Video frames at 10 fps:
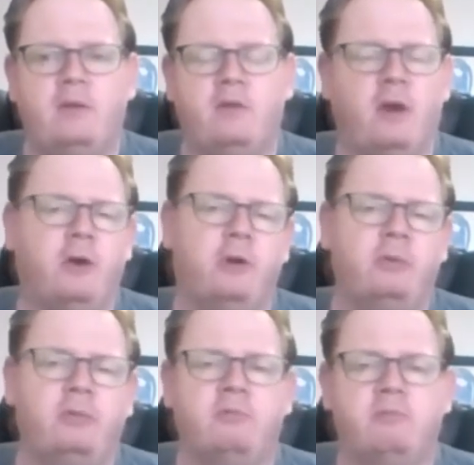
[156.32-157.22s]

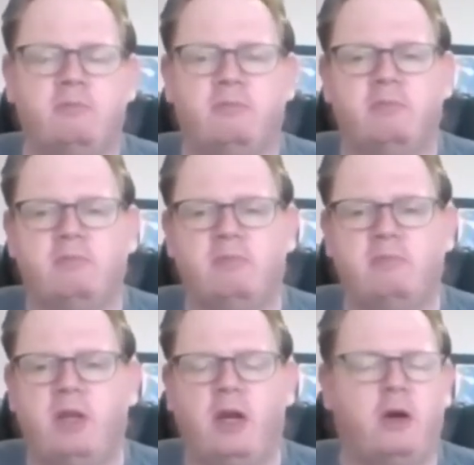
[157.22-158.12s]
So,
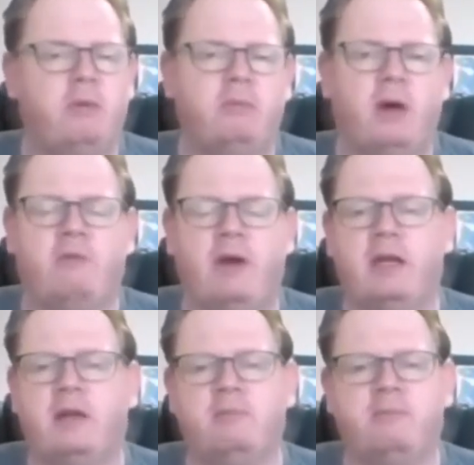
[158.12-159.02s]
you know, I
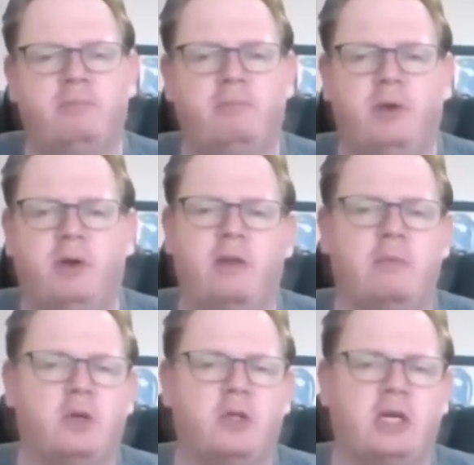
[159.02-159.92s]
read it, put it on
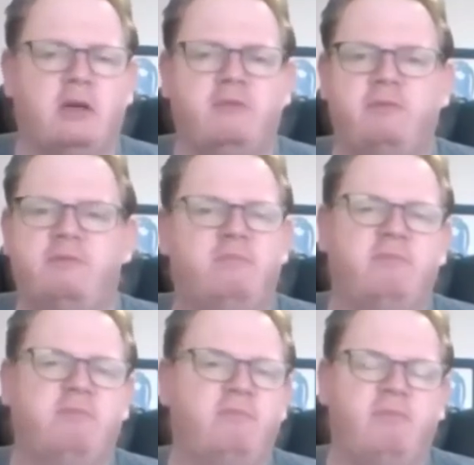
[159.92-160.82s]
the bookshelf,
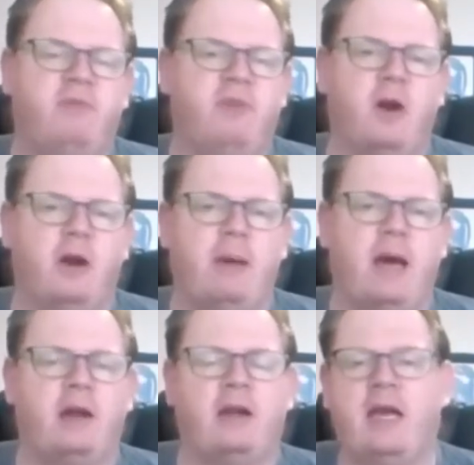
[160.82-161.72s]
forgot
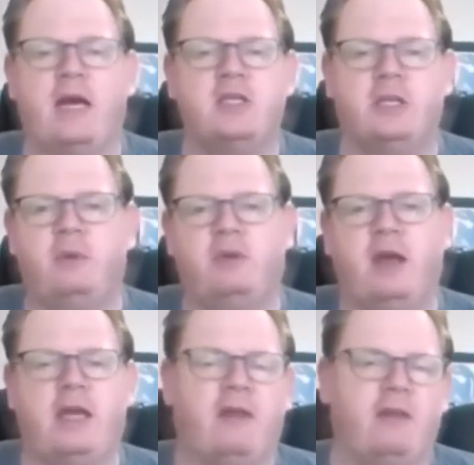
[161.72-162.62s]
about it, occasionally would
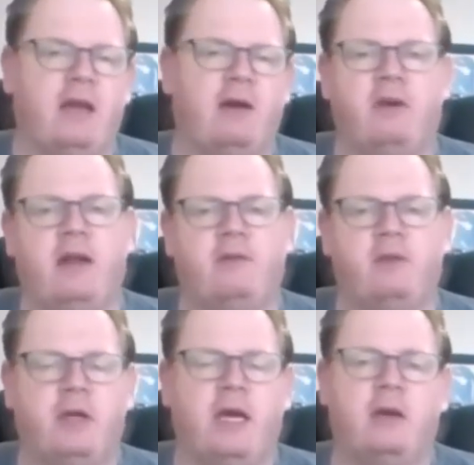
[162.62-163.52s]
take out the cover and have
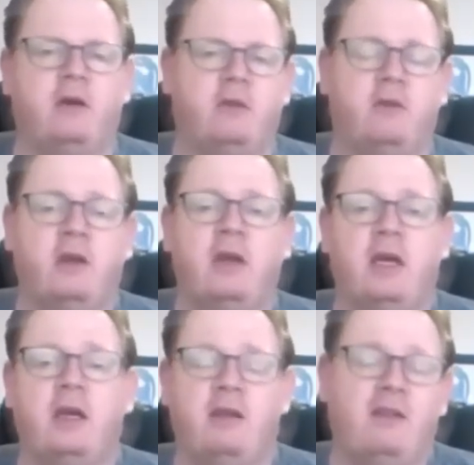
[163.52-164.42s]
a look at it because
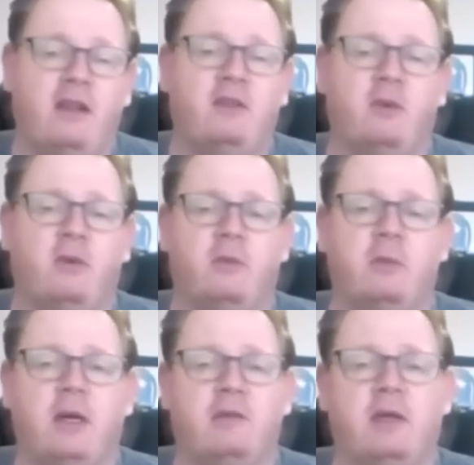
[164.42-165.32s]
that's an
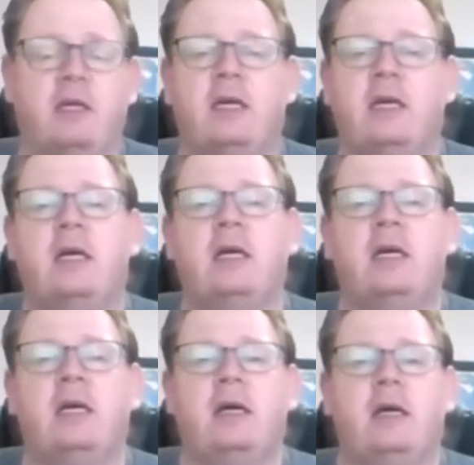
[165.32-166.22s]
awesome cover.
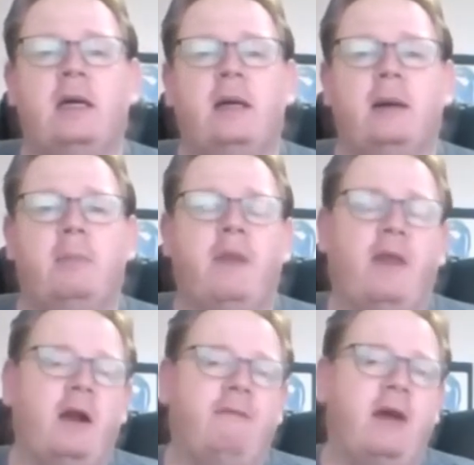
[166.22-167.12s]
But
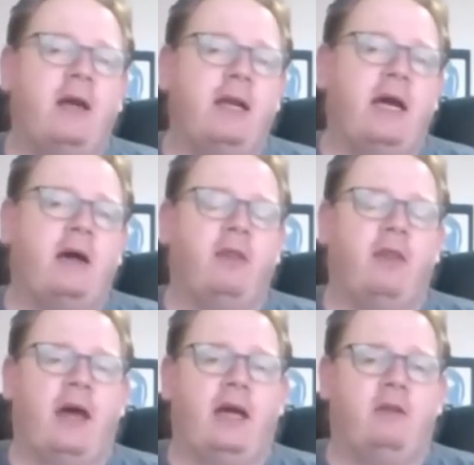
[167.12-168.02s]
then I found out
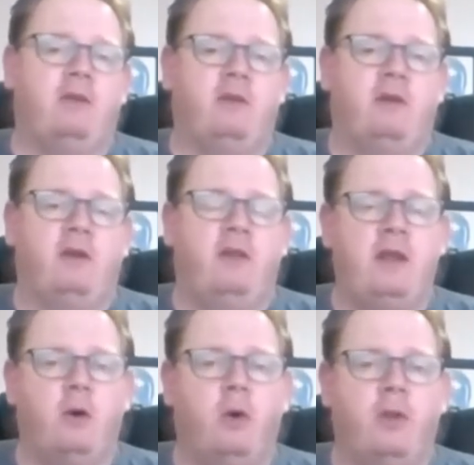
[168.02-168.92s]
that
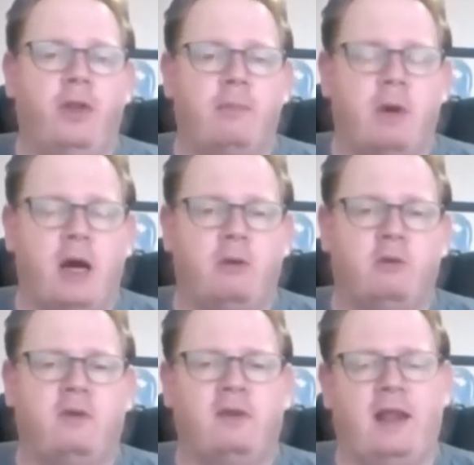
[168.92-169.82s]
the author,
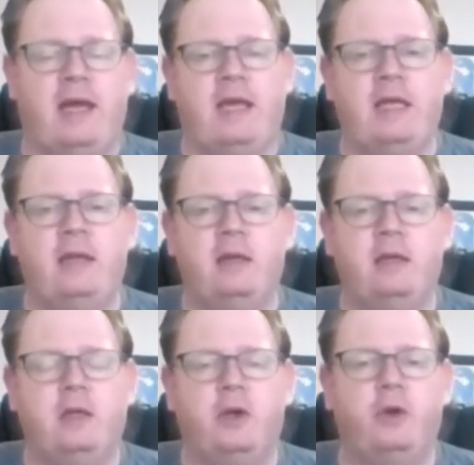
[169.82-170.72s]
Michael Slade,
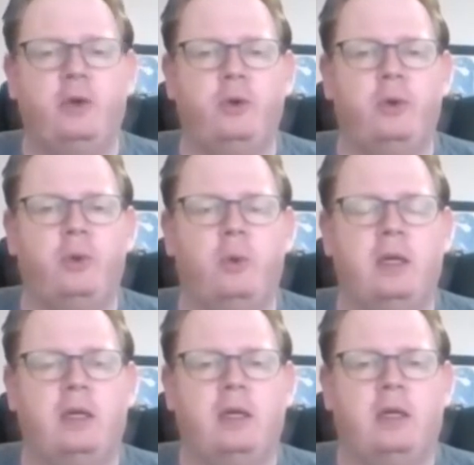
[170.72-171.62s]
who